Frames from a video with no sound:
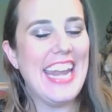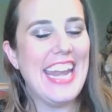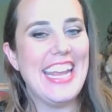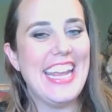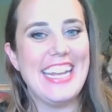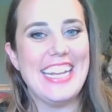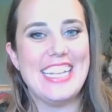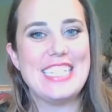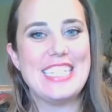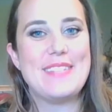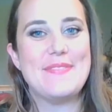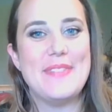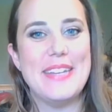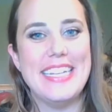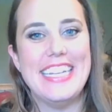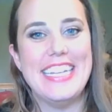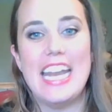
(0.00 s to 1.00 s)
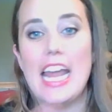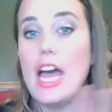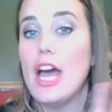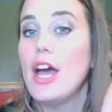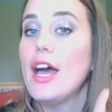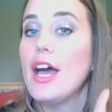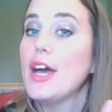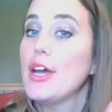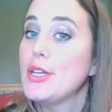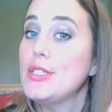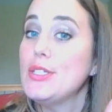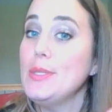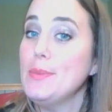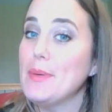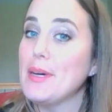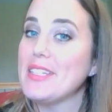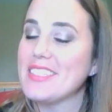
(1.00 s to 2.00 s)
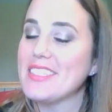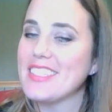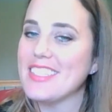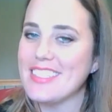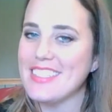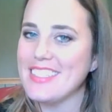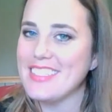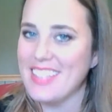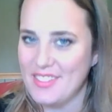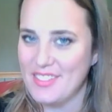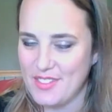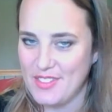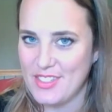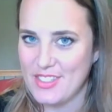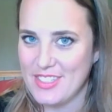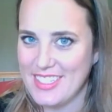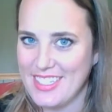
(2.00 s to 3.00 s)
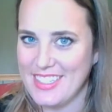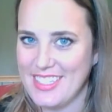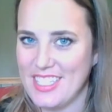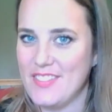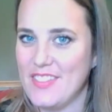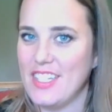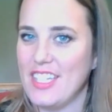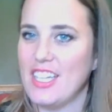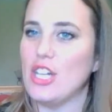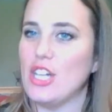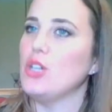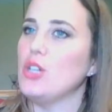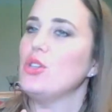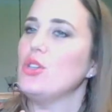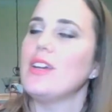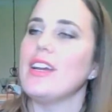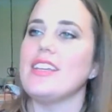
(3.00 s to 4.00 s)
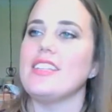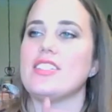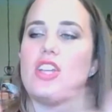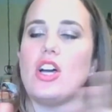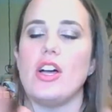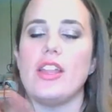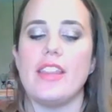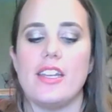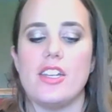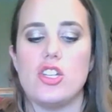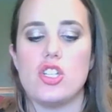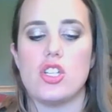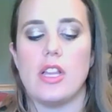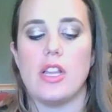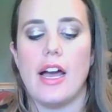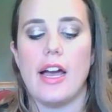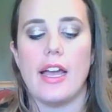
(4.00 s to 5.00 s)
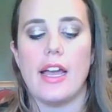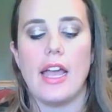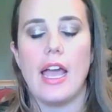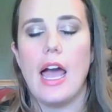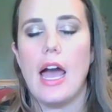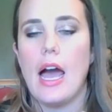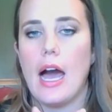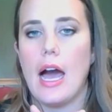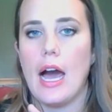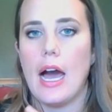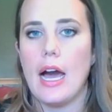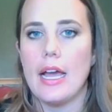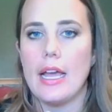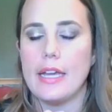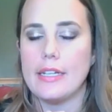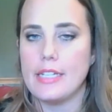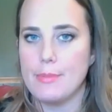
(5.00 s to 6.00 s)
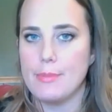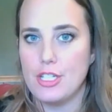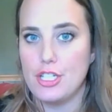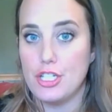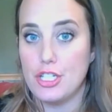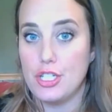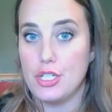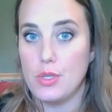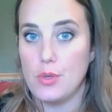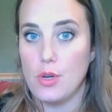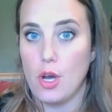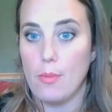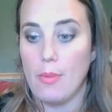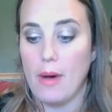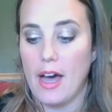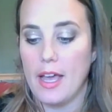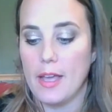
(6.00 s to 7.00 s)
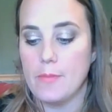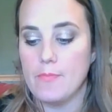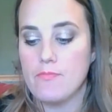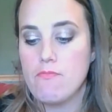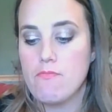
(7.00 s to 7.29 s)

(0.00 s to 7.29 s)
and it has been two months since I've officially done this video. You guys saw that in July I attempted to do no buy